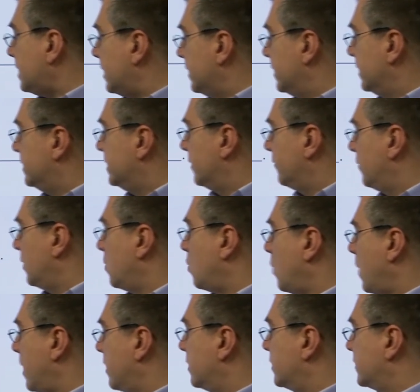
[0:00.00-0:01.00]
the different
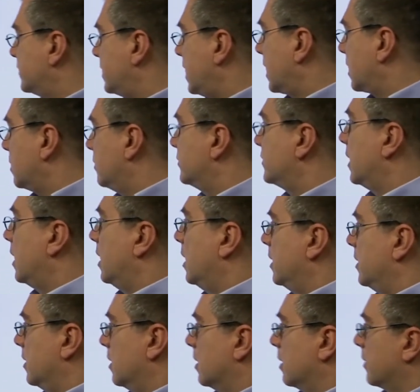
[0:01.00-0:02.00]
weather cycles
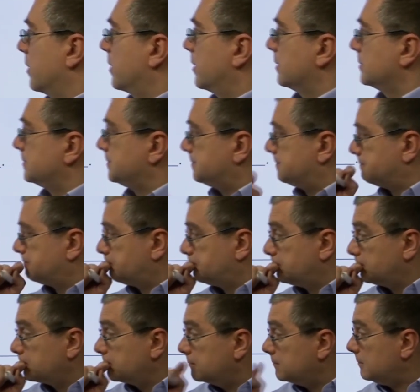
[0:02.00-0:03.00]
on Earth.
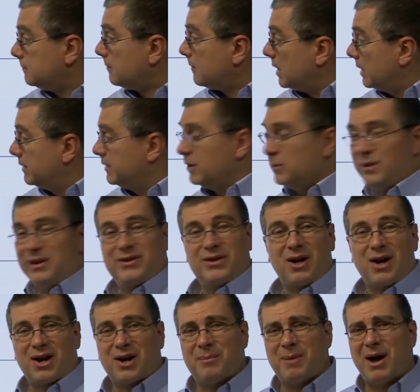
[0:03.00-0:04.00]
Did we
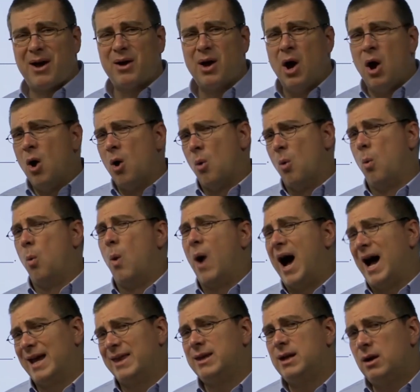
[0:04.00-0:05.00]
talk about
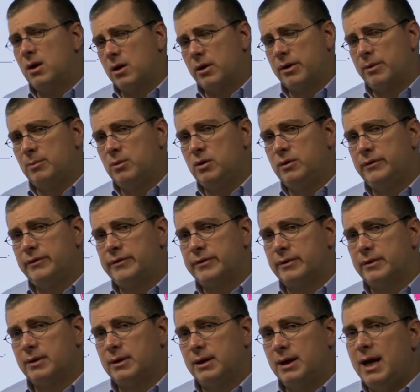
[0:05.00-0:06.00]
why the Earth
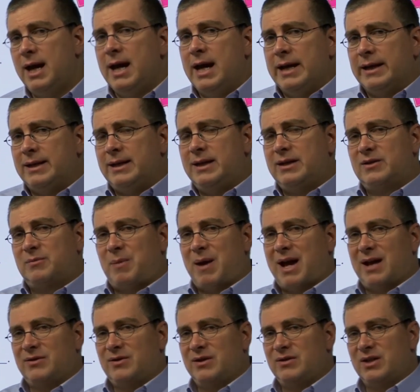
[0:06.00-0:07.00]
moves? Did this
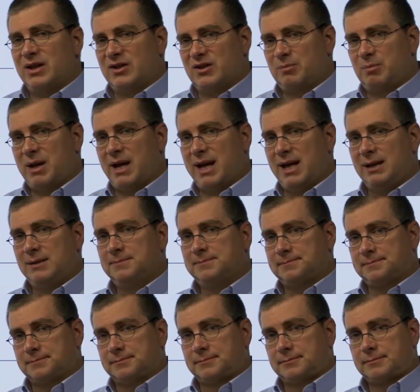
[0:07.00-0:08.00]
passage explain
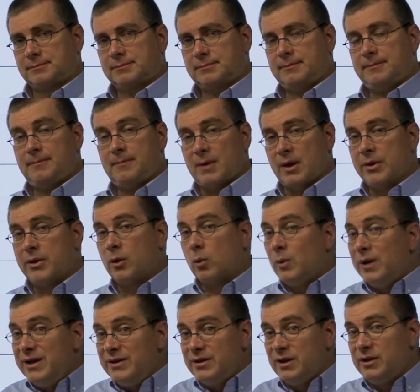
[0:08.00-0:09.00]
the
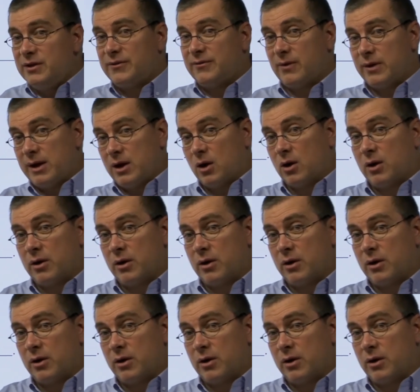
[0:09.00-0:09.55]
reasons for the